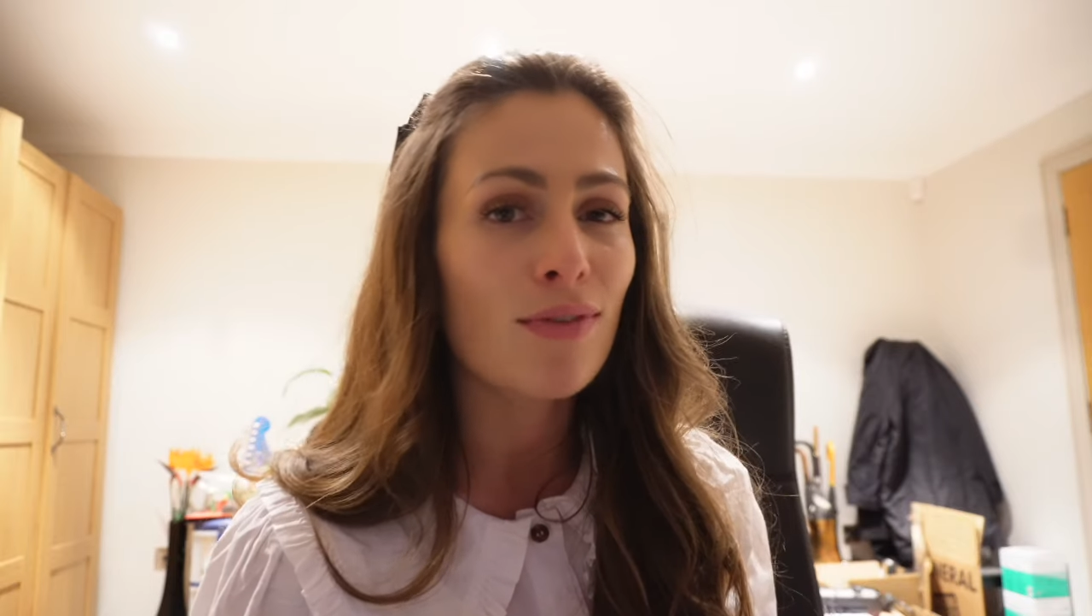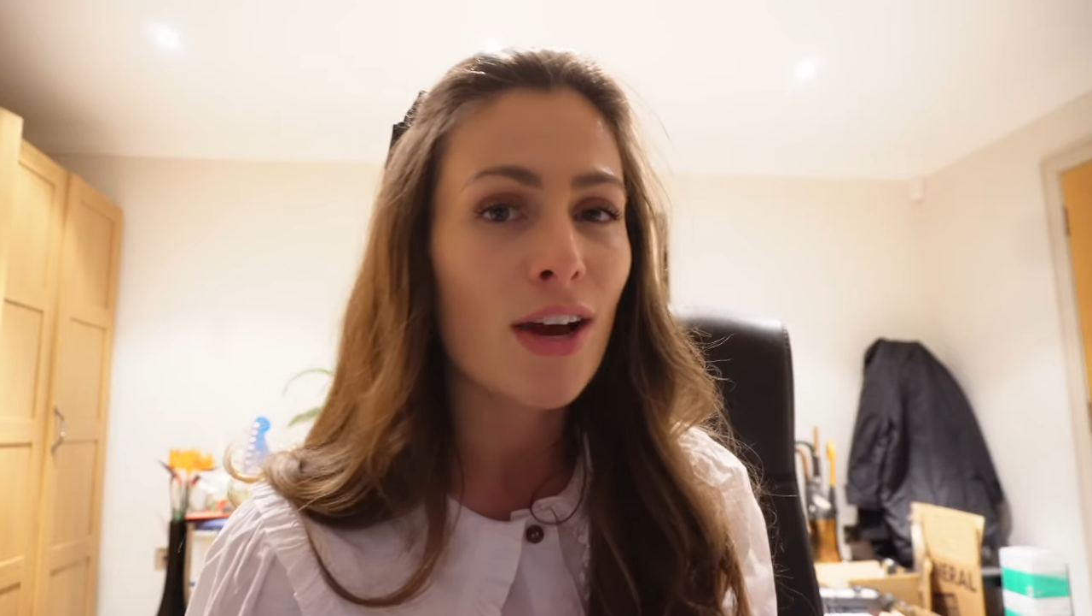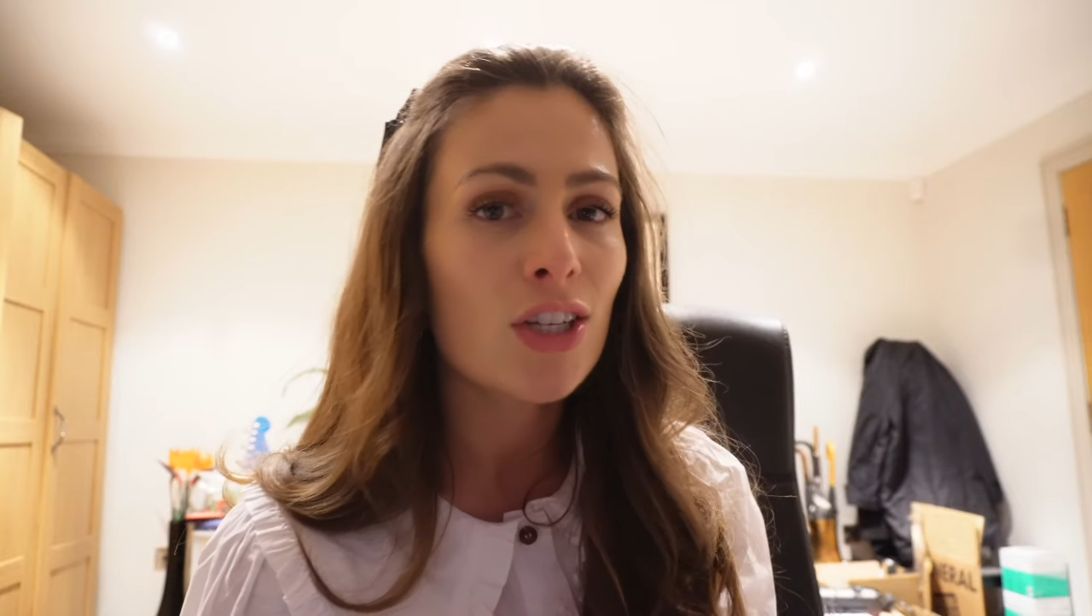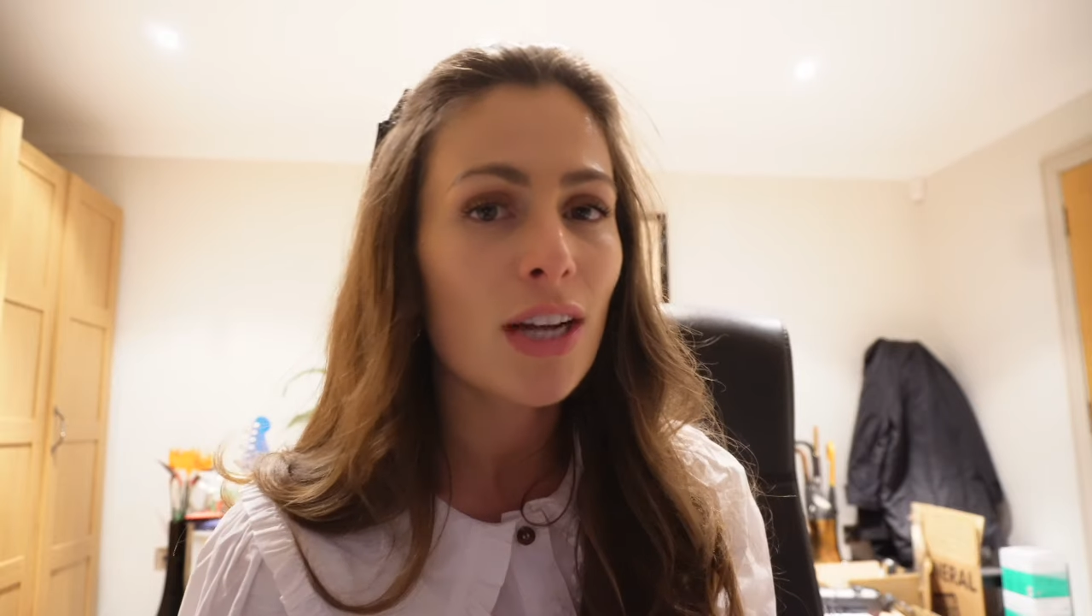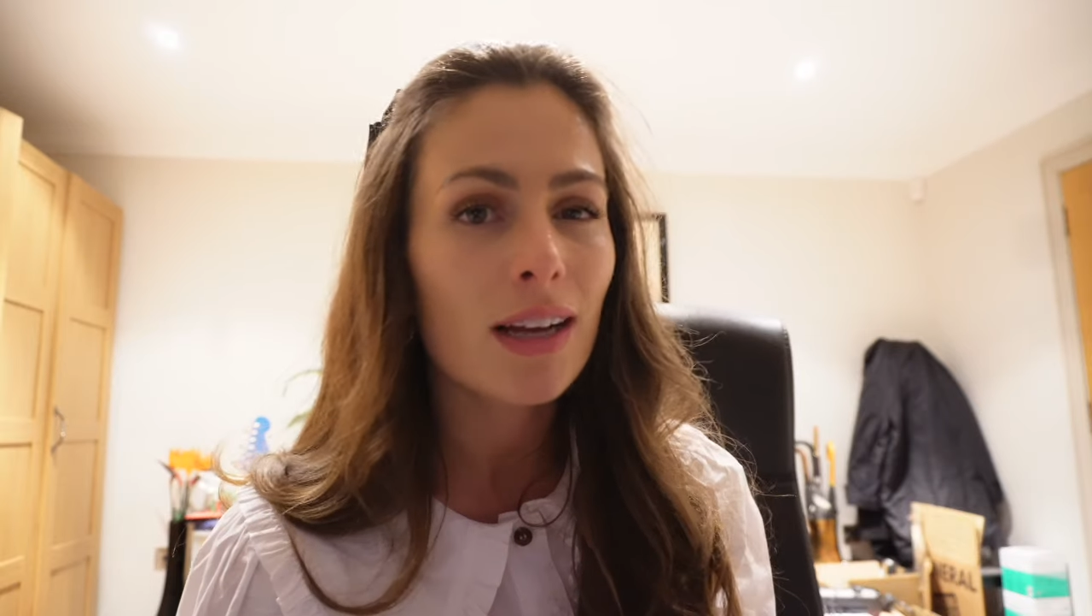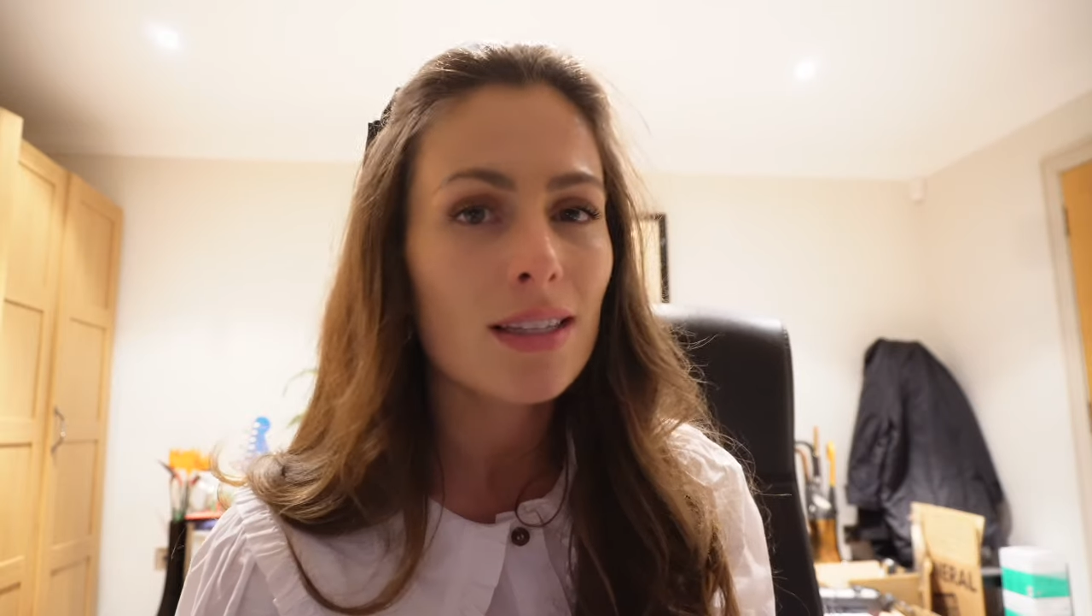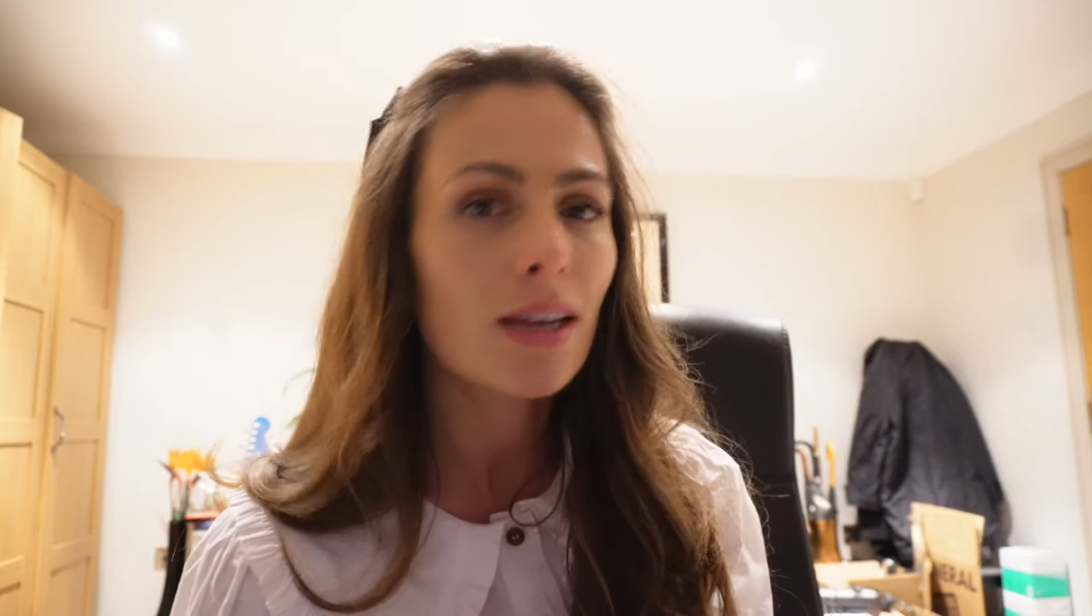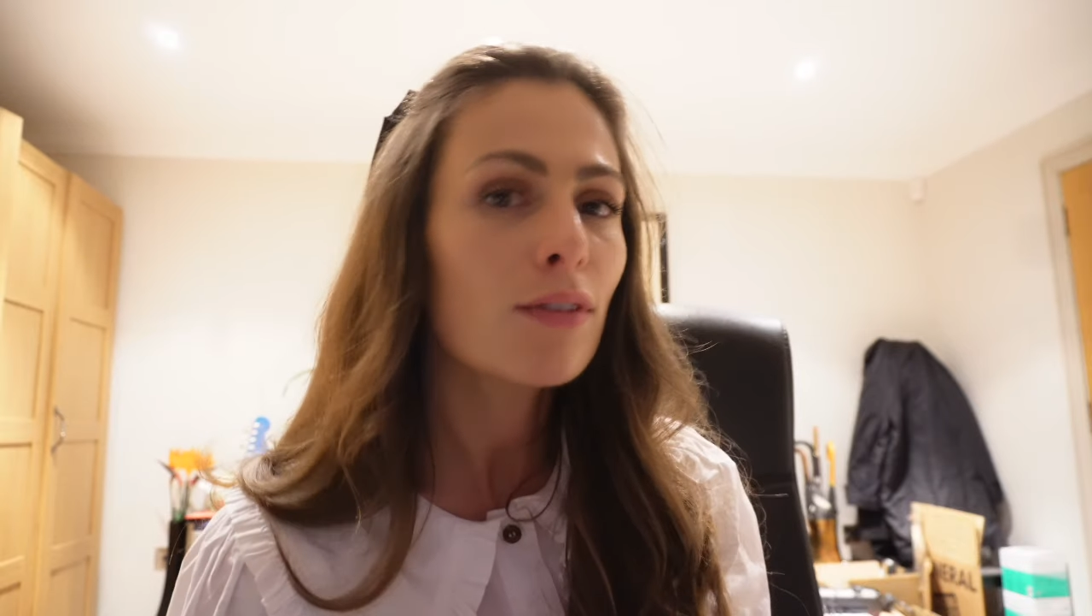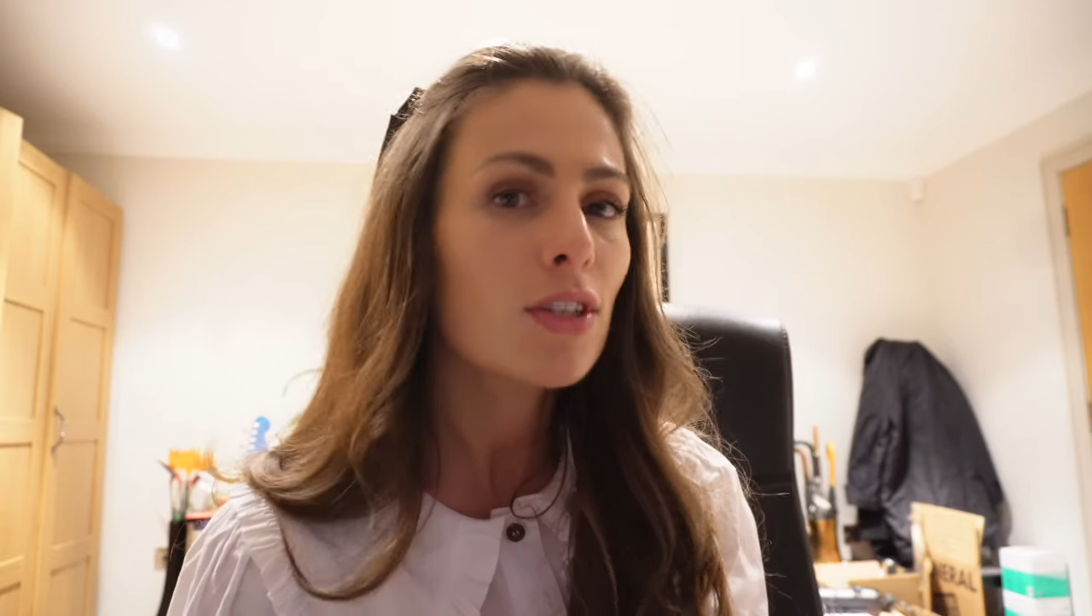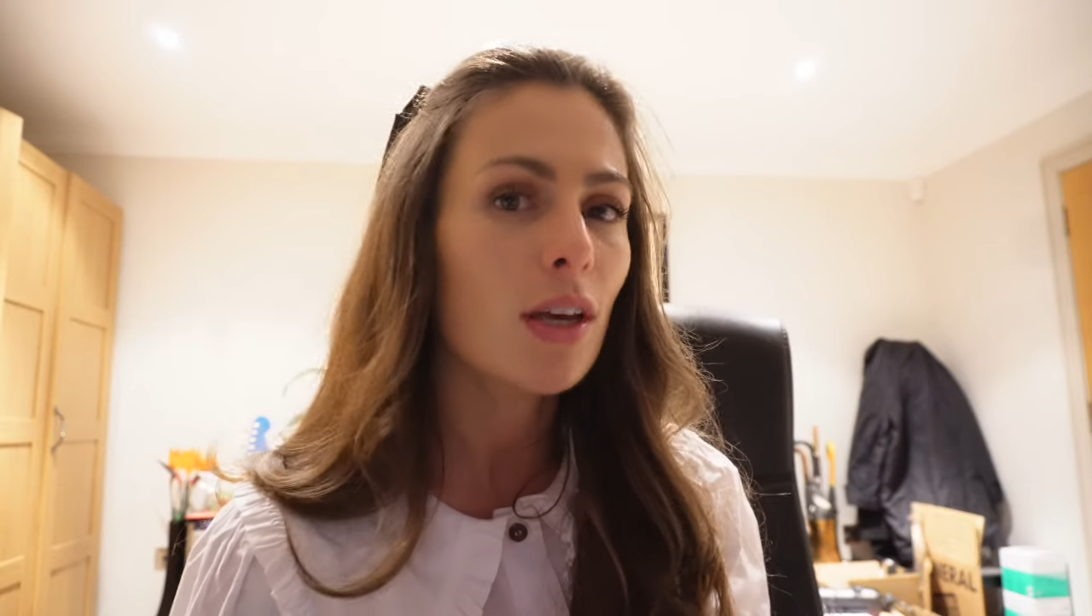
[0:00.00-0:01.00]
Virgin
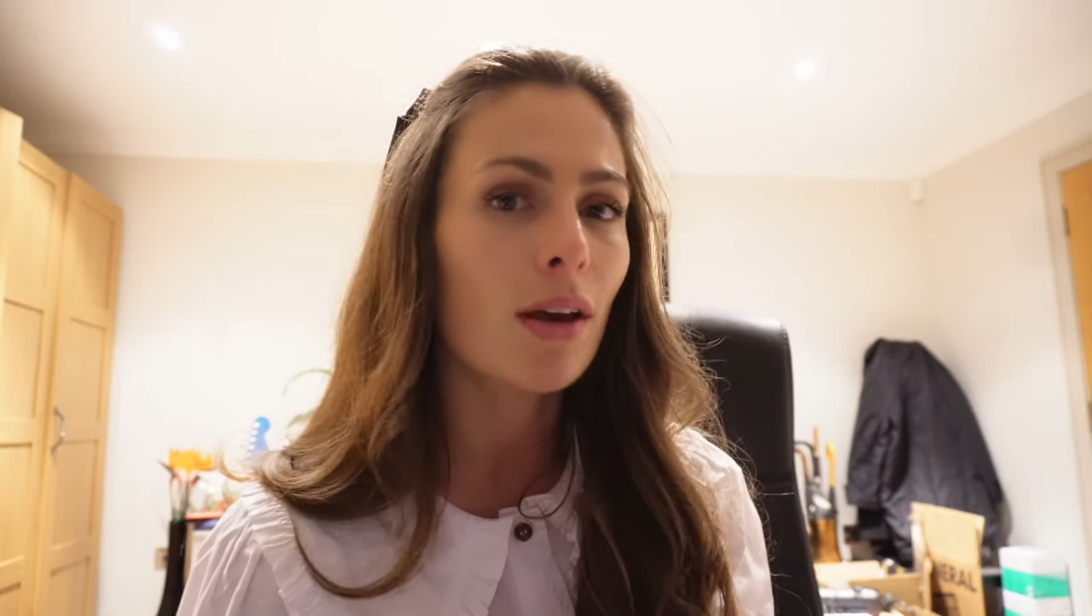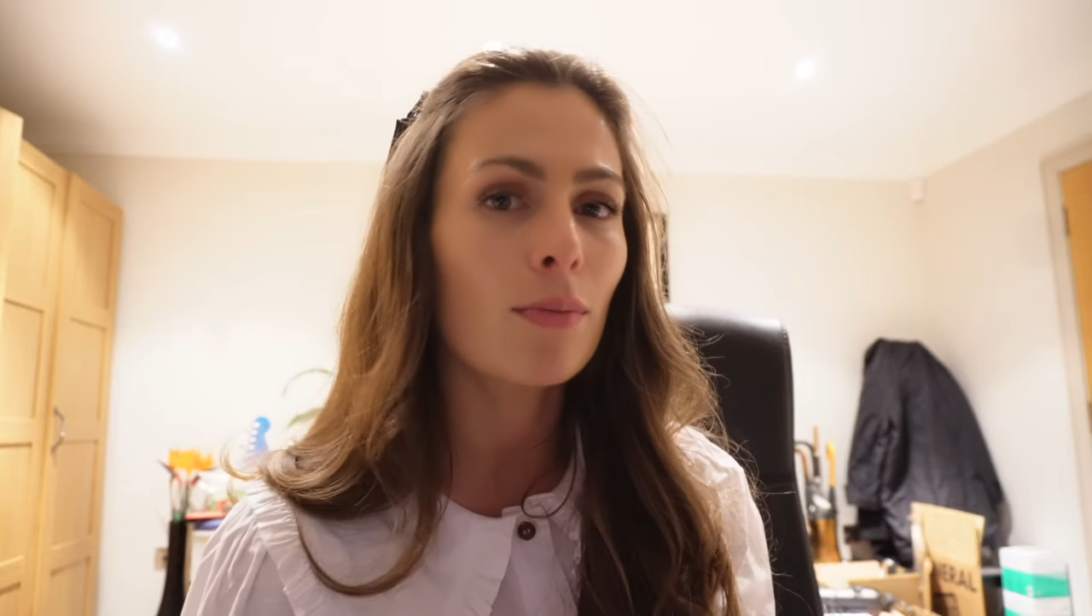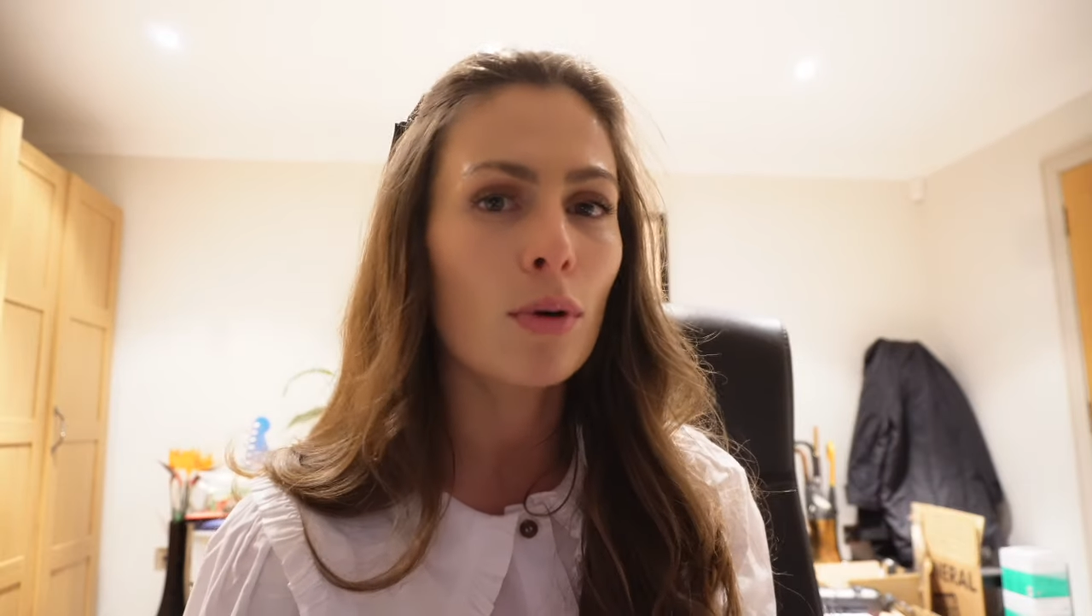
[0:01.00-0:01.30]
Active to